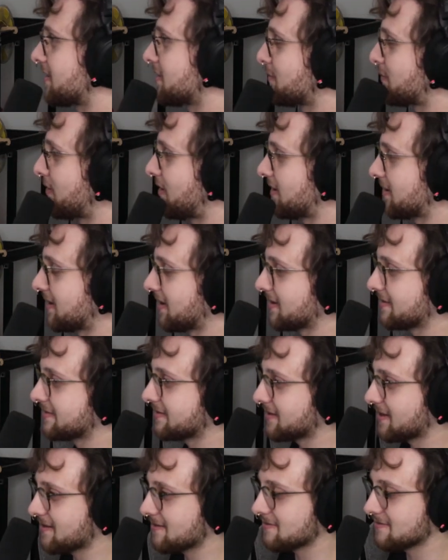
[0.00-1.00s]
the podcast
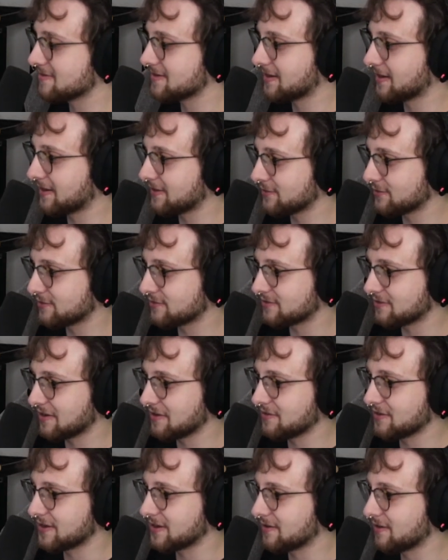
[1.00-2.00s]
now and I just say like,